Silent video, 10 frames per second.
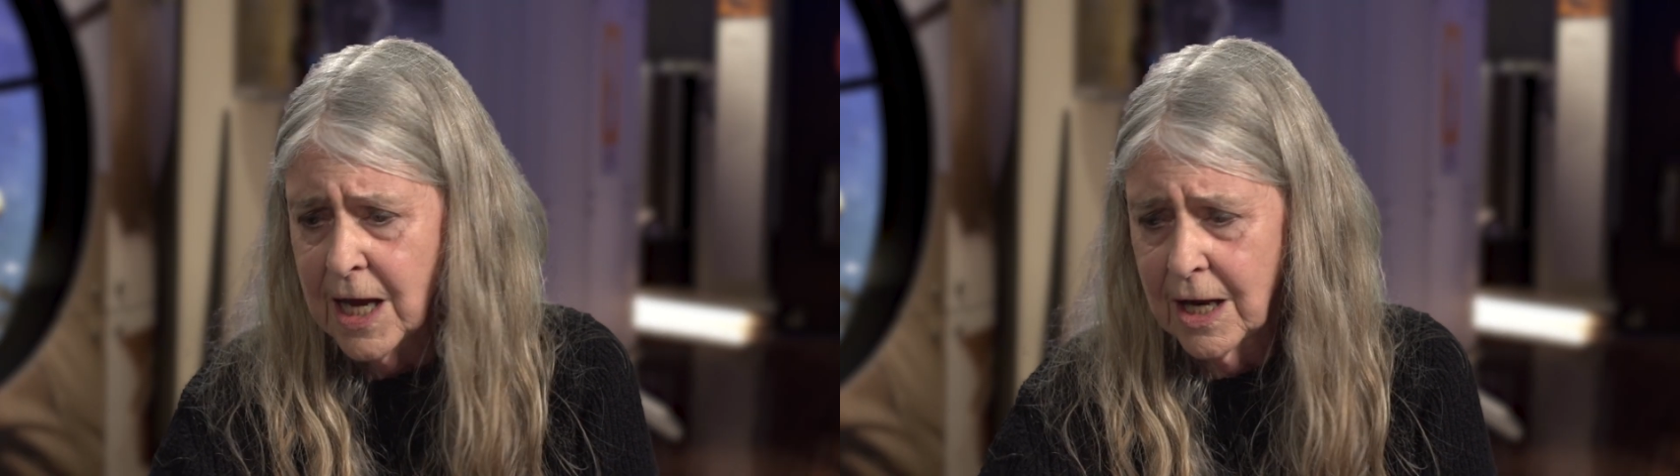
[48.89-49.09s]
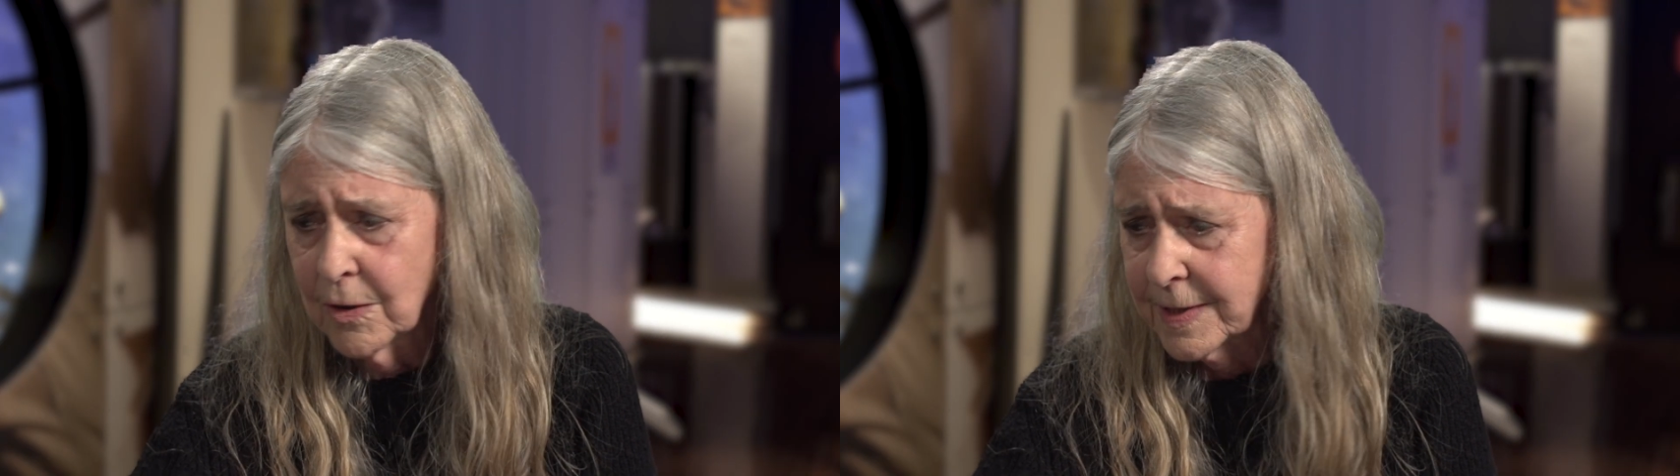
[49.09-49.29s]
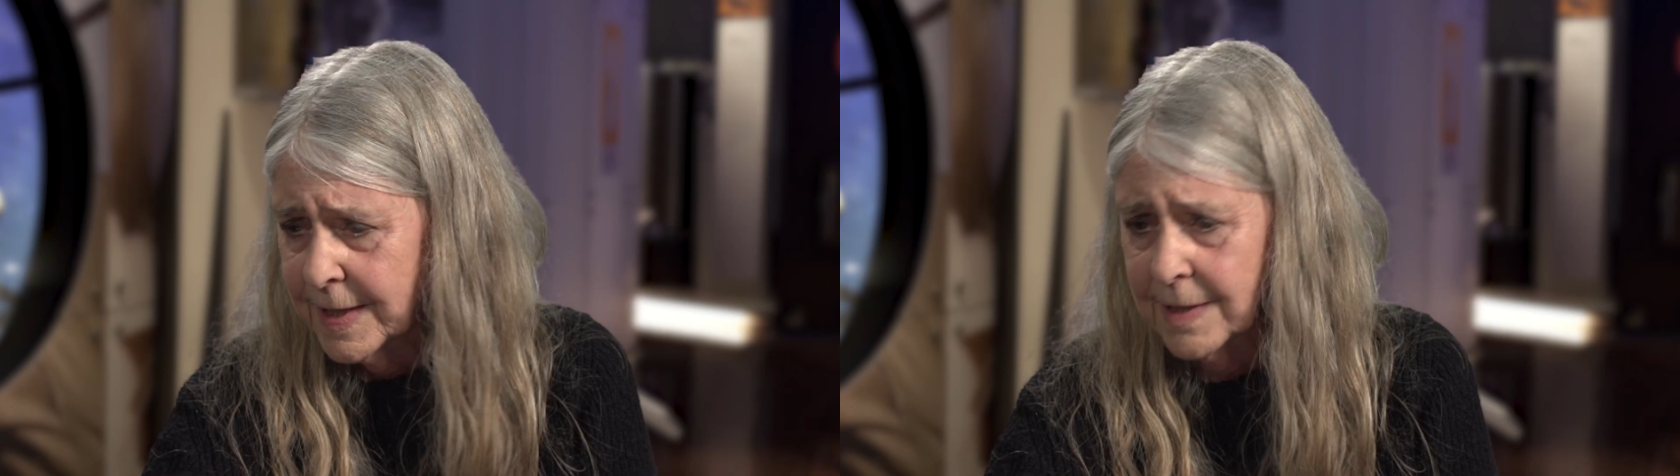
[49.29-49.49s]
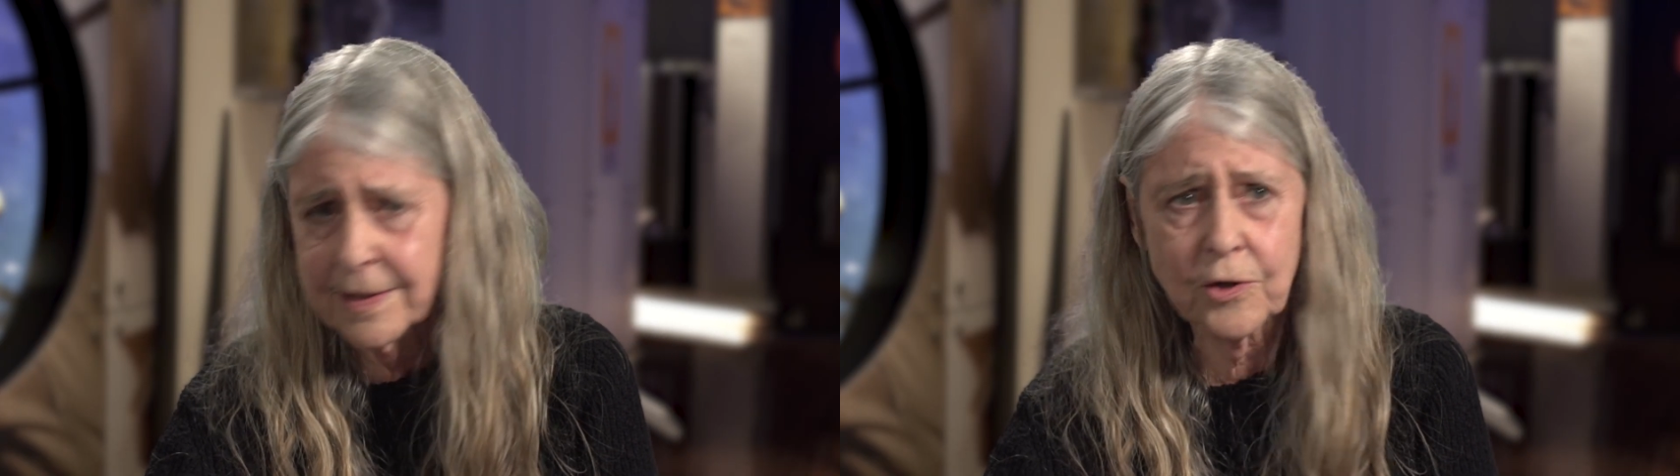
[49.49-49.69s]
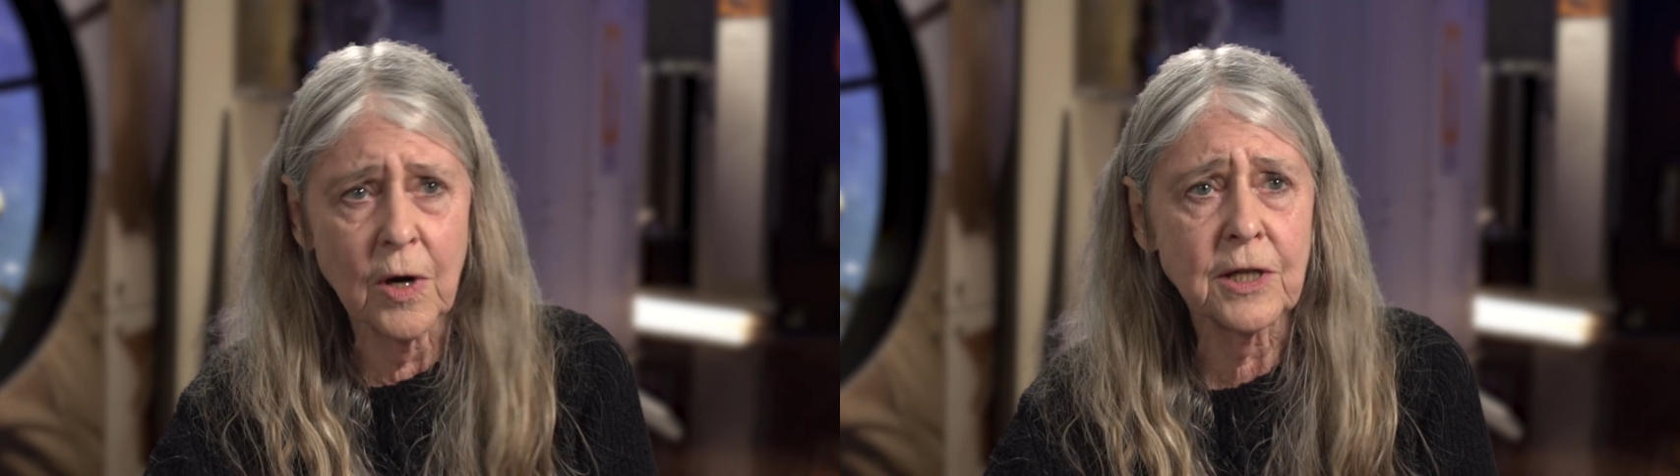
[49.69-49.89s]
here's the
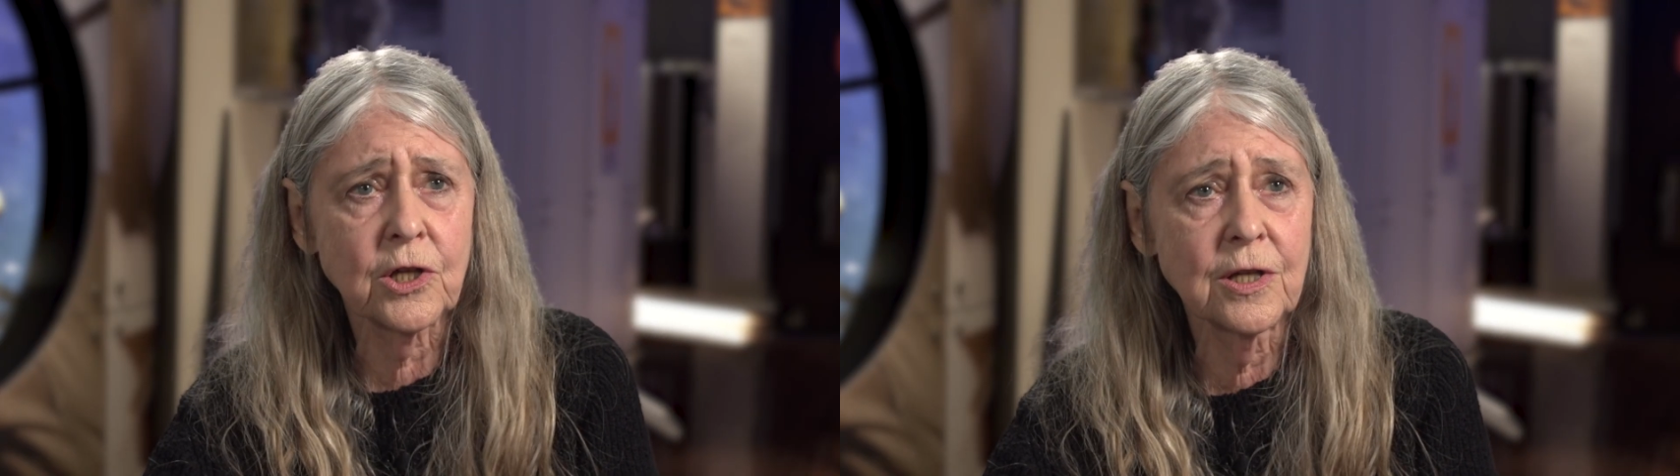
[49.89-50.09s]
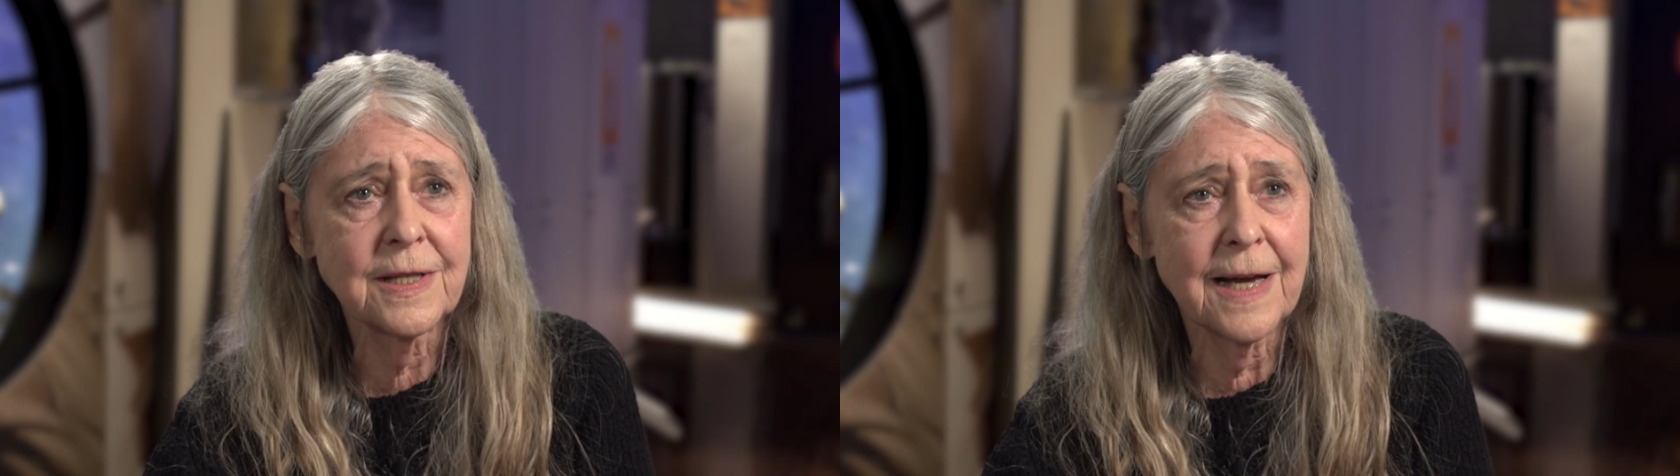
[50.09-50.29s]
instructions.